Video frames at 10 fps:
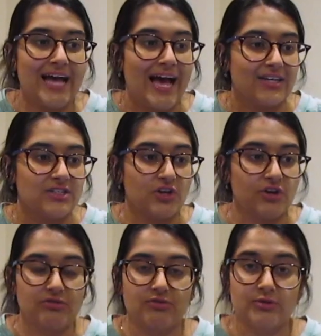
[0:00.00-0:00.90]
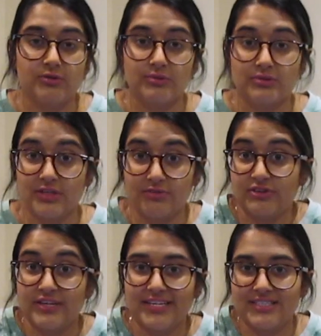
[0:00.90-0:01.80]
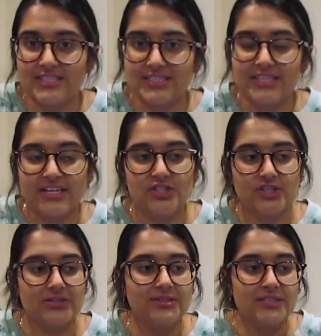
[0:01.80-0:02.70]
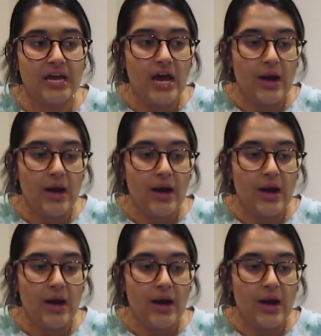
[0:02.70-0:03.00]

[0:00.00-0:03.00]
and go through different Iski stations.